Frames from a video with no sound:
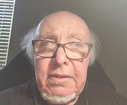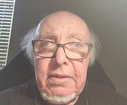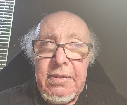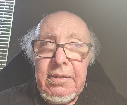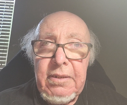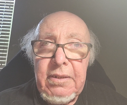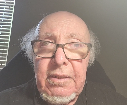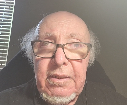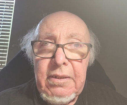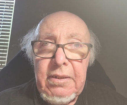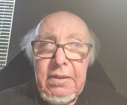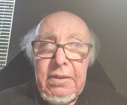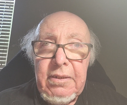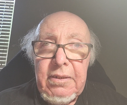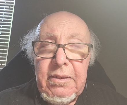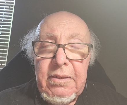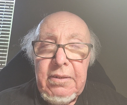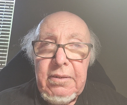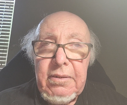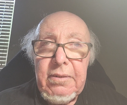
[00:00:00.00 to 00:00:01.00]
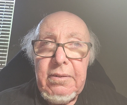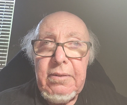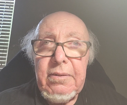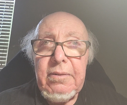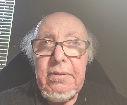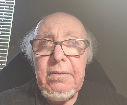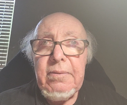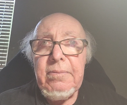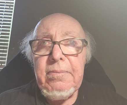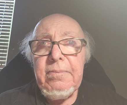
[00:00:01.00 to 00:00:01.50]

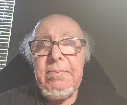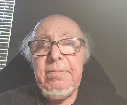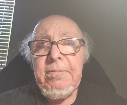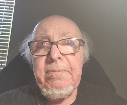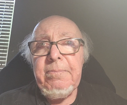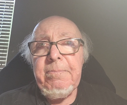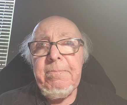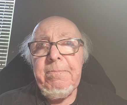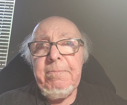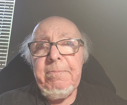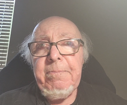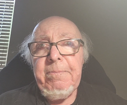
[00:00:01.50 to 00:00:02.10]
(no one is talking)